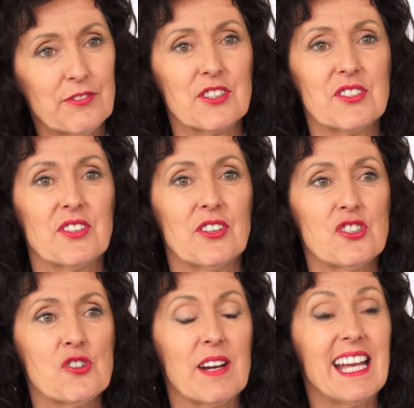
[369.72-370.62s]
after
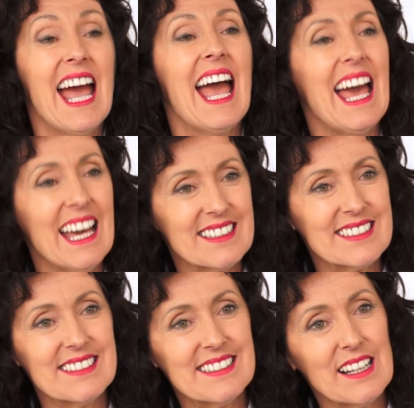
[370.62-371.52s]
surgery.
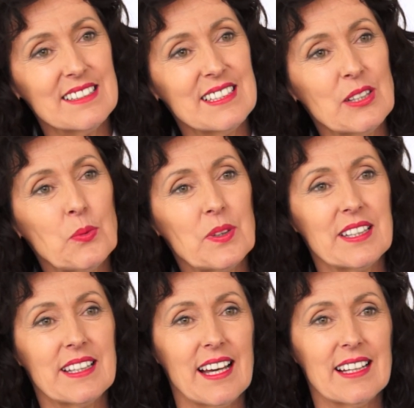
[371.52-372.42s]
Exercising
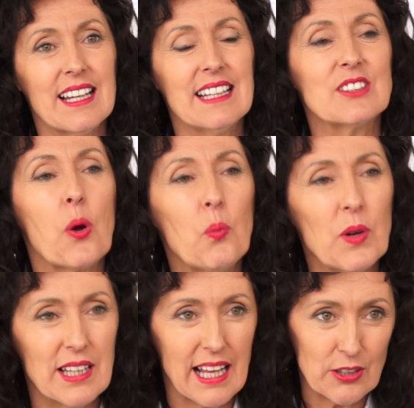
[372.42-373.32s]
with the Kegel8
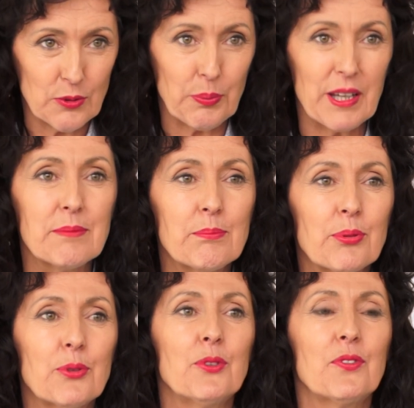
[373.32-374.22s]
will help
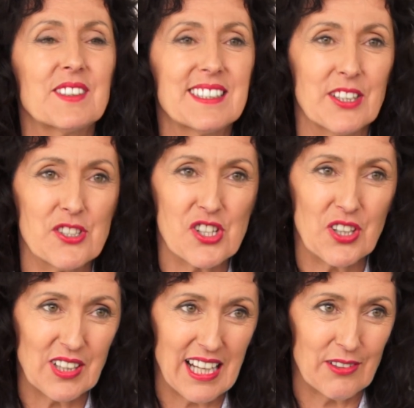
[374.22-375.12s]
improve
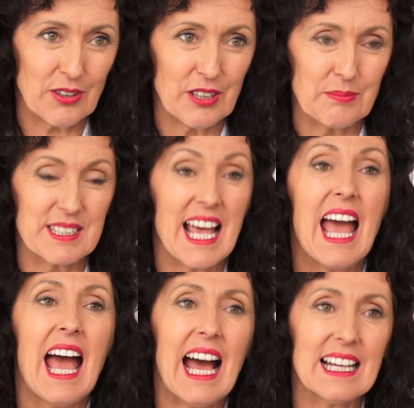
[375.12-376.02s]
surgical outcomes
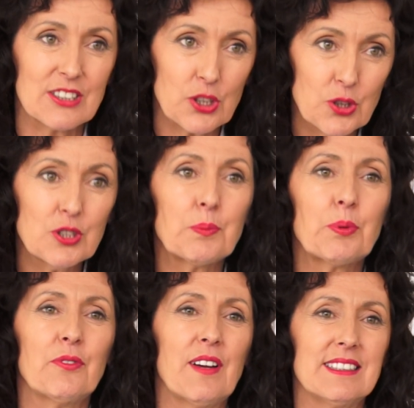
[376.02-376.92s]
and
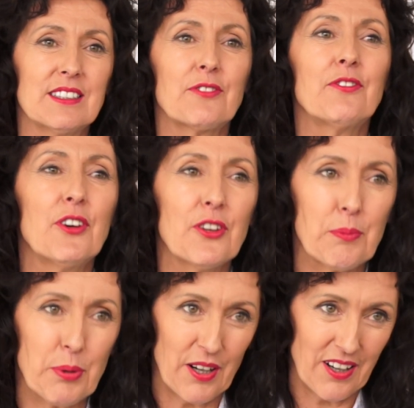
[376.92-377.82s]
could prevent
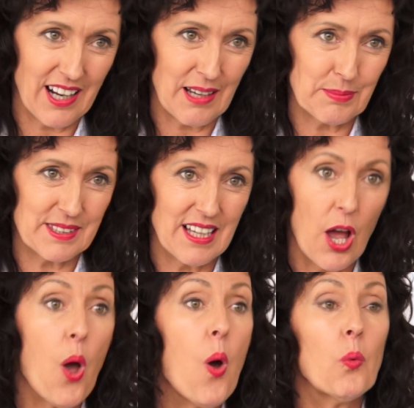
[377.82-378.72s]
further prolapse.
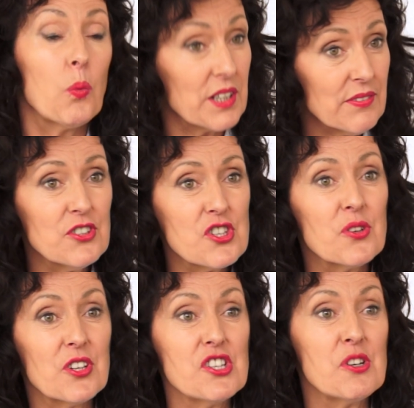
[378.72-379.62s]
Whatever
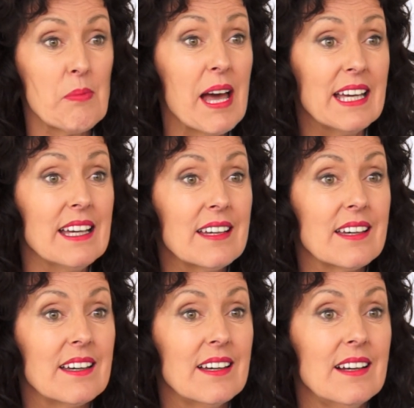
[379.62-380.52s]
choice you
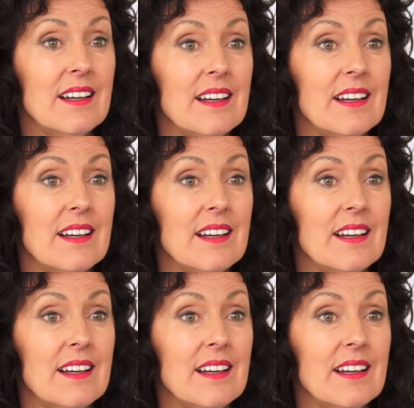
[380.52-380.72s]
make,